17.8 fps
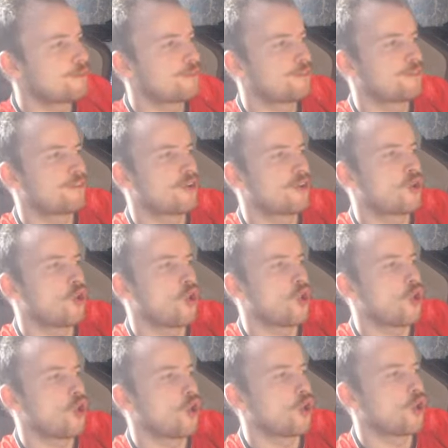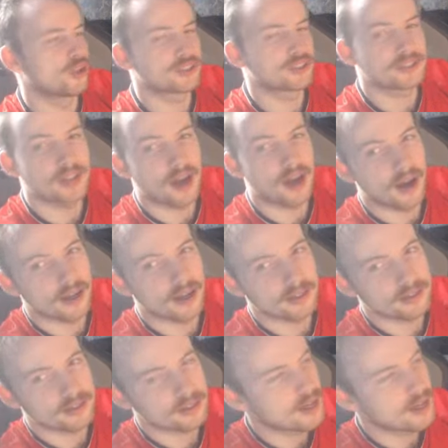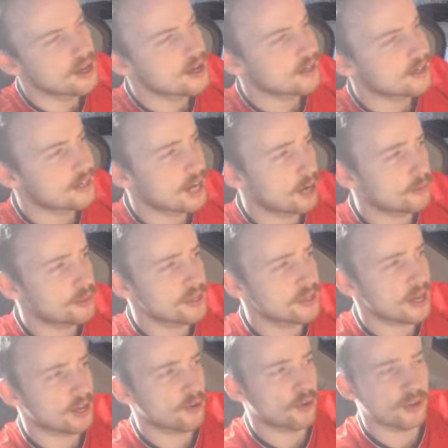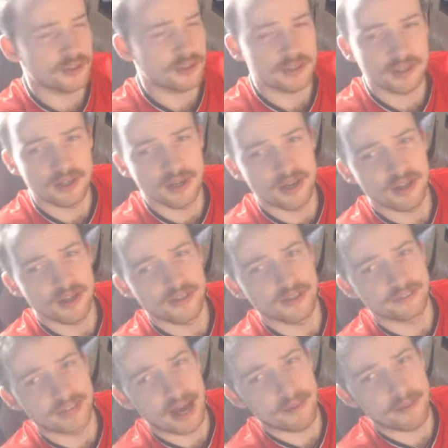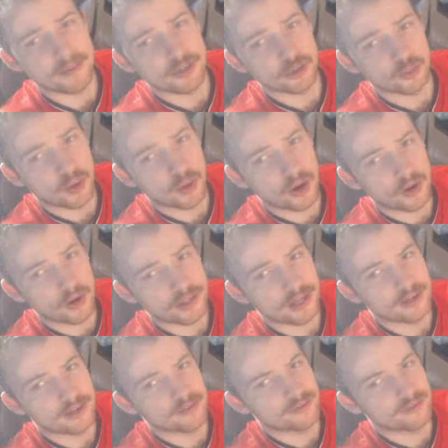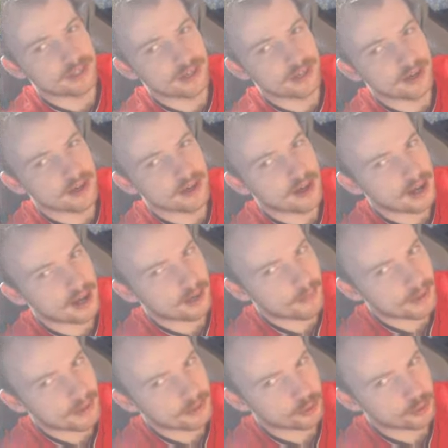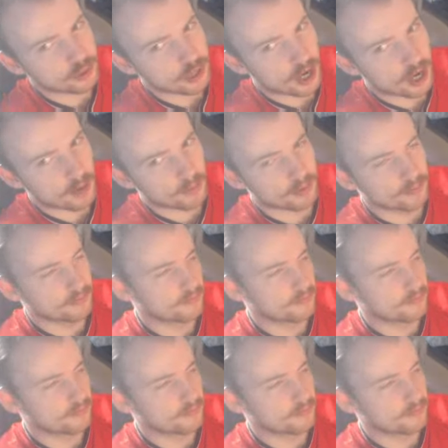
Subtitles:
4 stars. Can help you get across the damage as well at the end of the elemental shaman.